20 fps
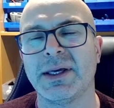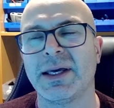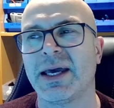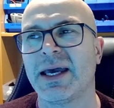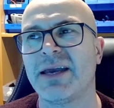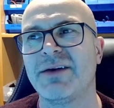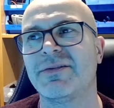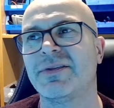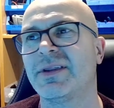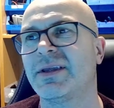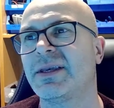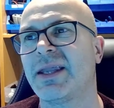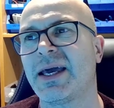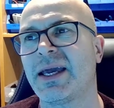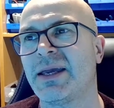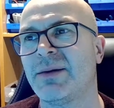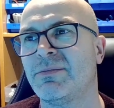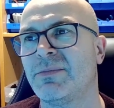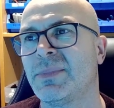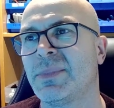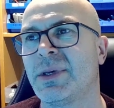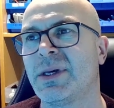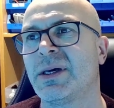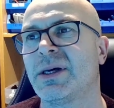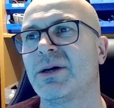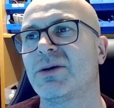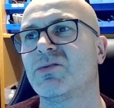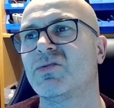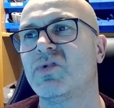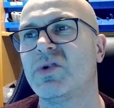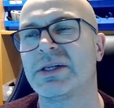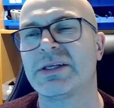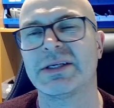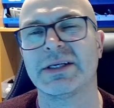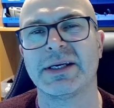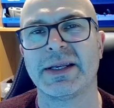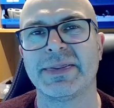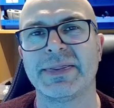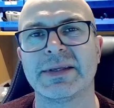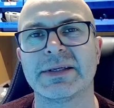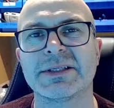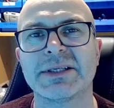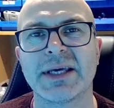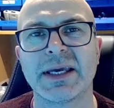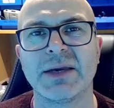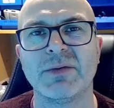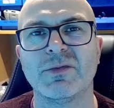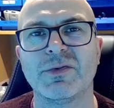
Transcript: even the name written in the same